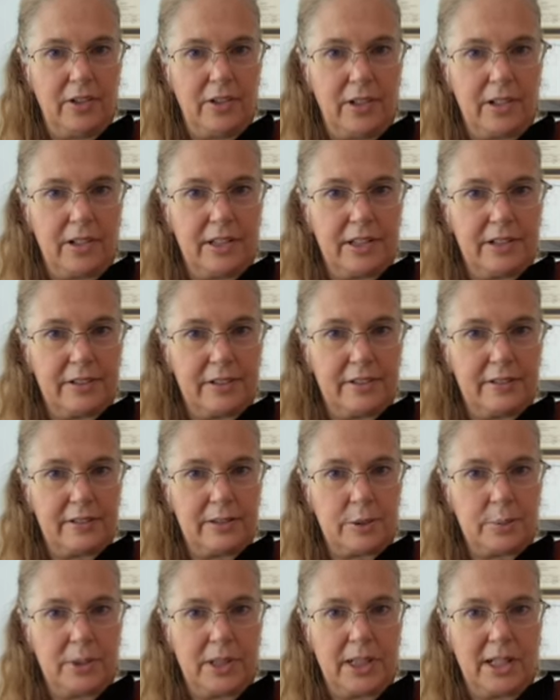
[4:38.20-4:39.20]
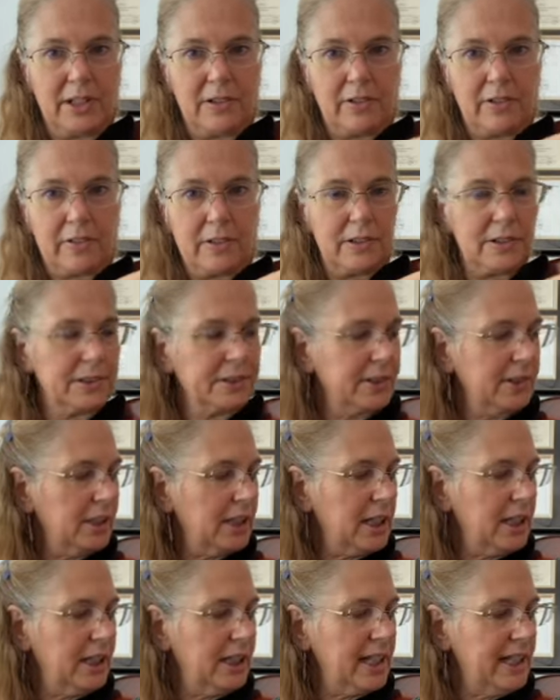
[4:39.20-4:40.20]
That's the swinging shoulder,
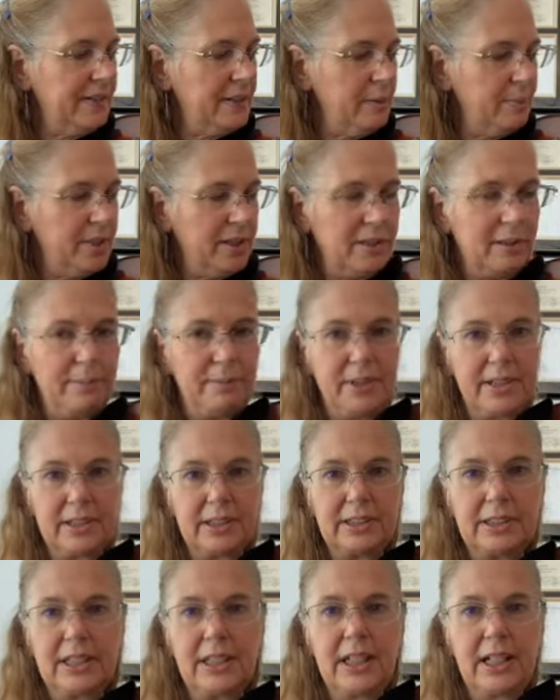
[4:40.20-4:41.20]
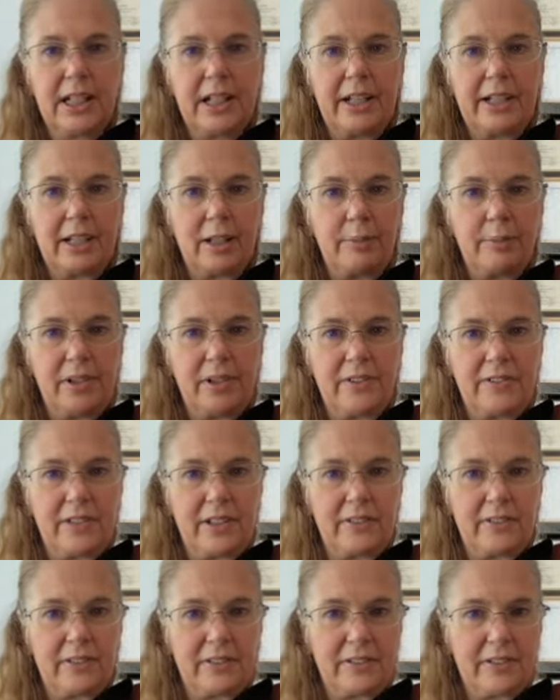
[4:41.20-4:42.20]
and now I'm in the middle, and I'm
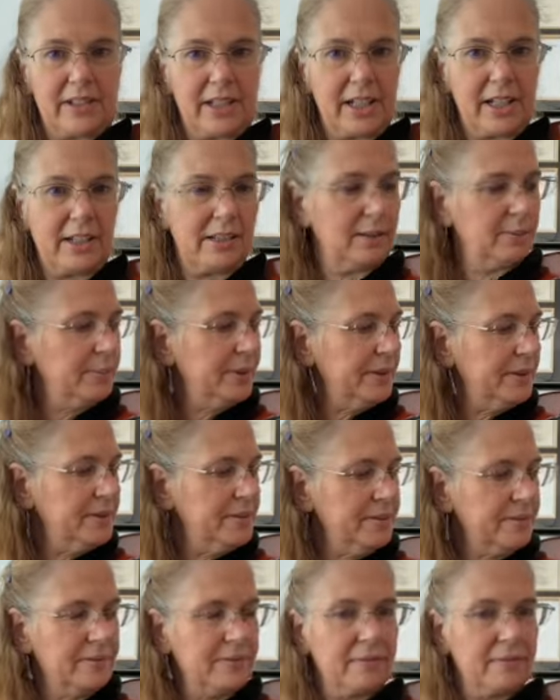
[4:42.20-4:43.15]
using just the elbow.